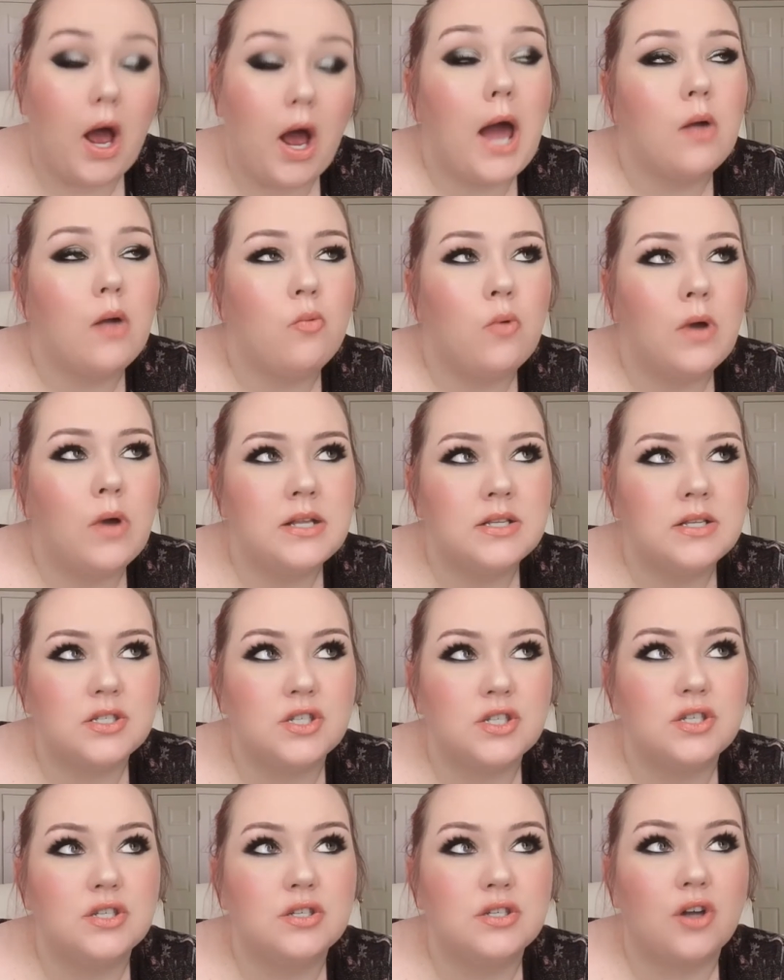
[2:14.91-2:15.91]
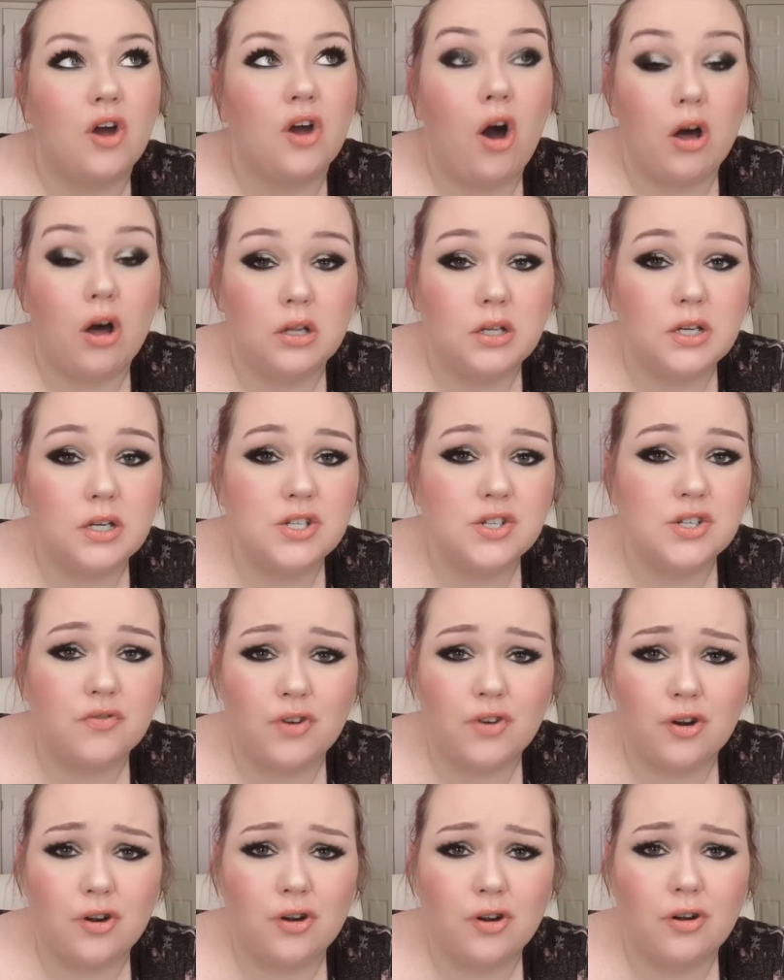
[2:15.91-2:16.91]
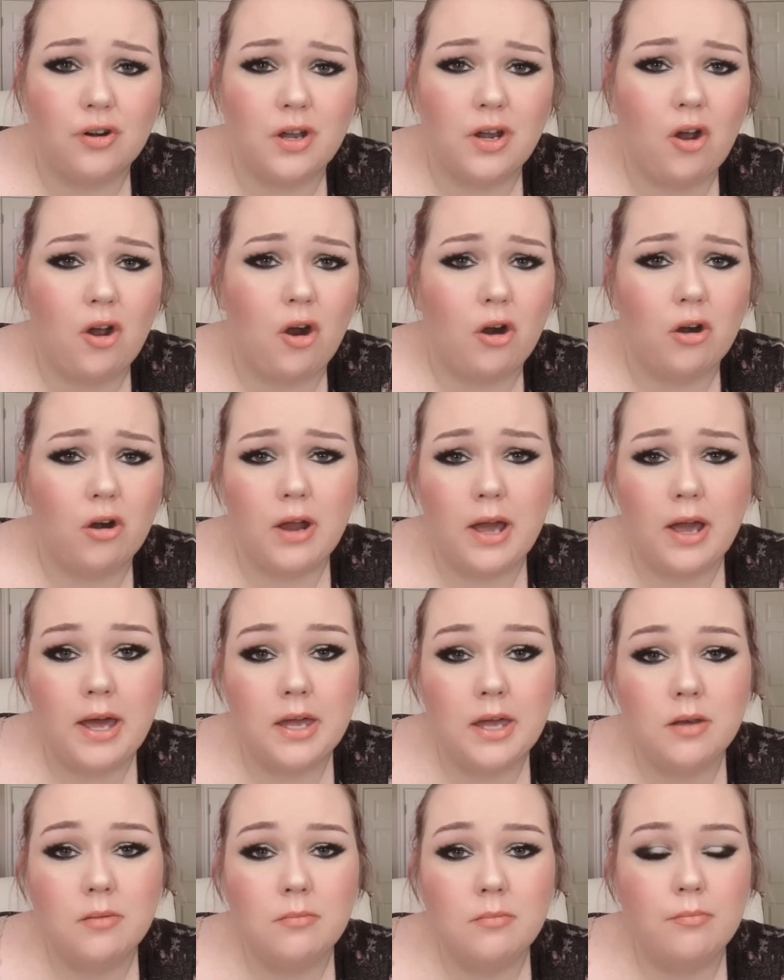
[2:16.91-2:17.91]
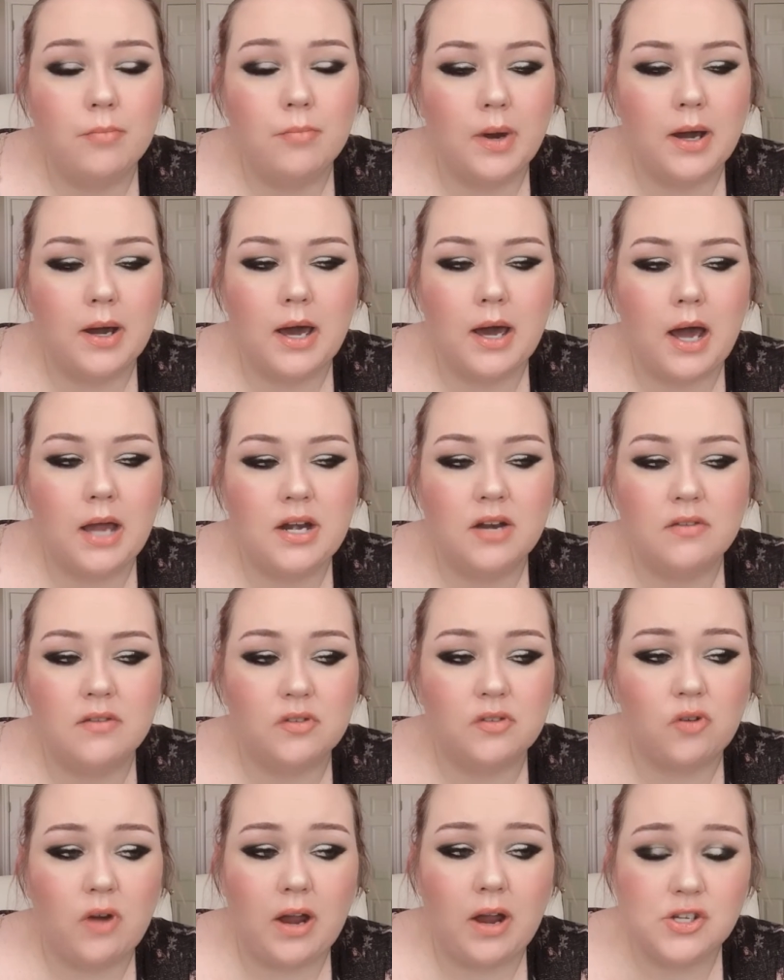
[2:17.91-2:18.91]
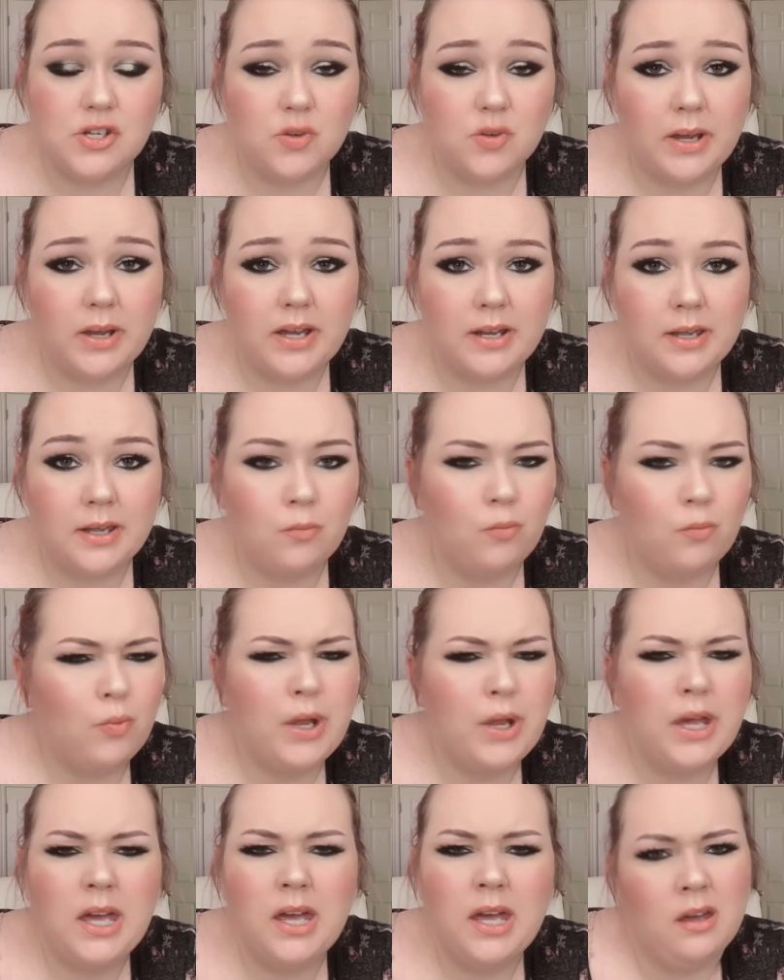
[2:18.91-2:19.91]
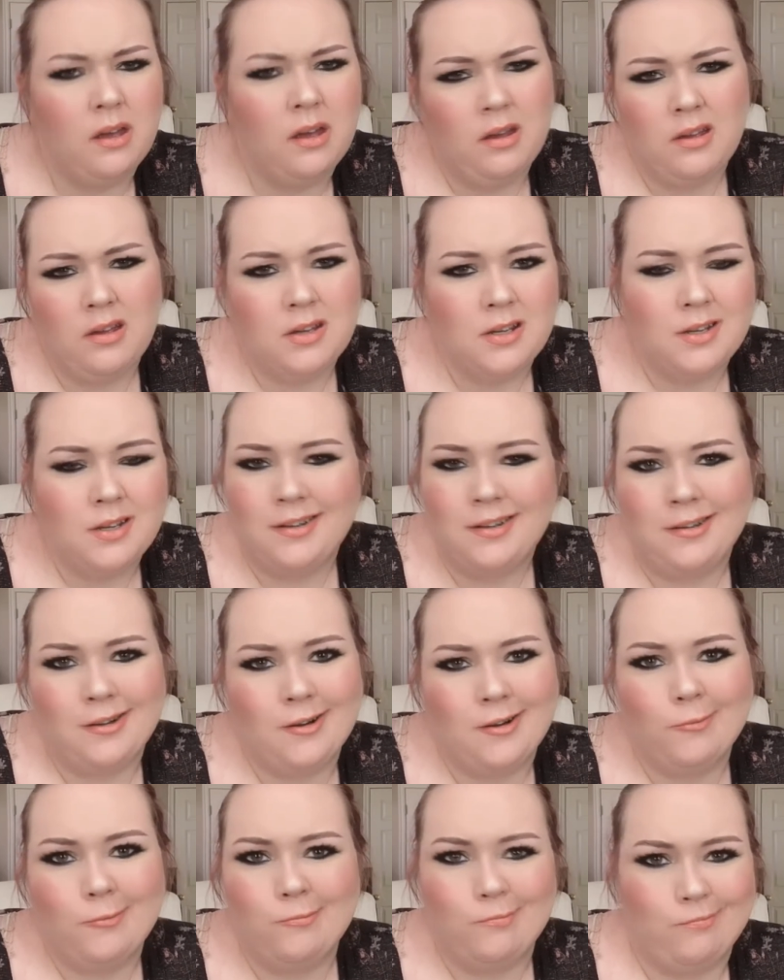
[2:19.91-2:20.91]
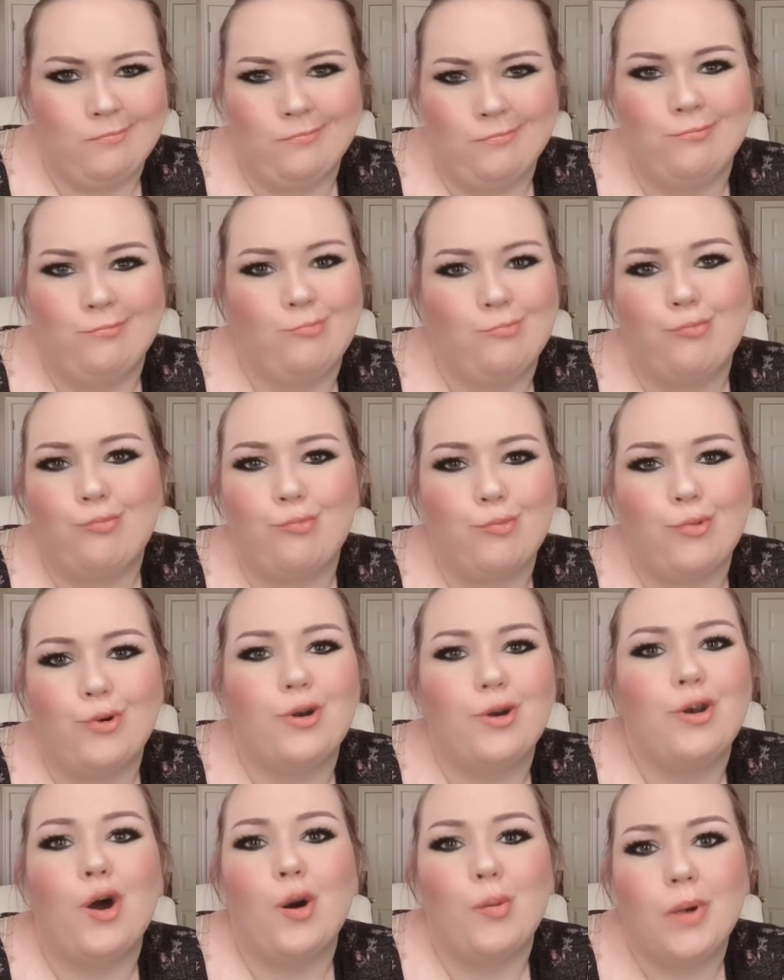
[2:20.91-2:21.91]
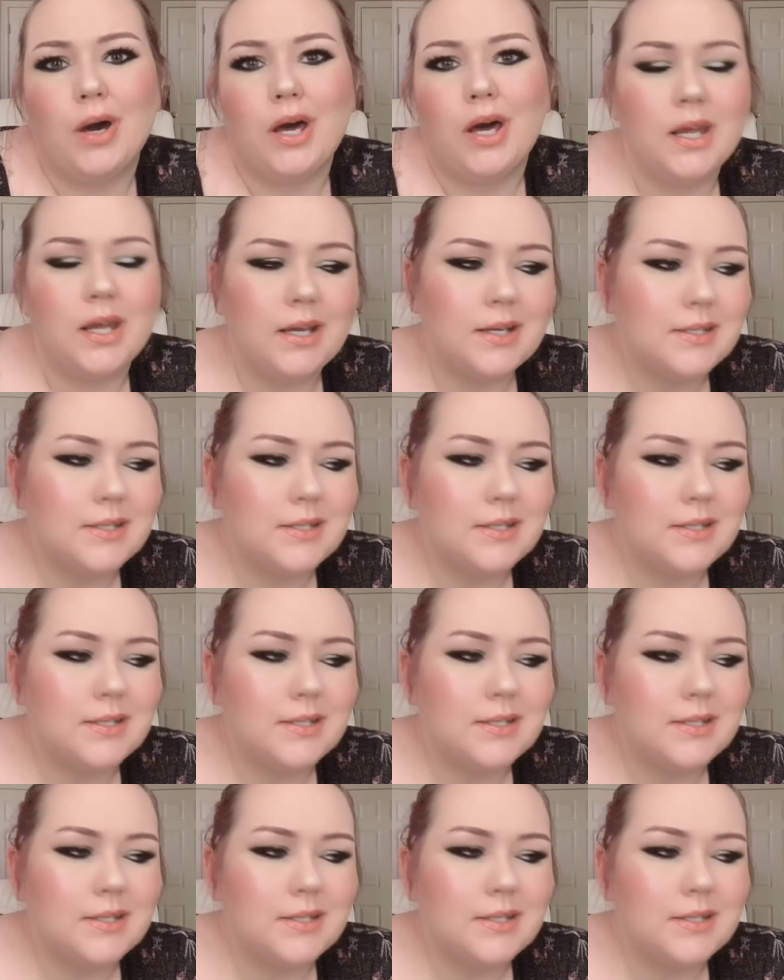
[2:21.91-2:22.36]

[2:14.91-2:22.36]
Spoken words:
I went to college for an RN, but I never graduated. We, we're nobody.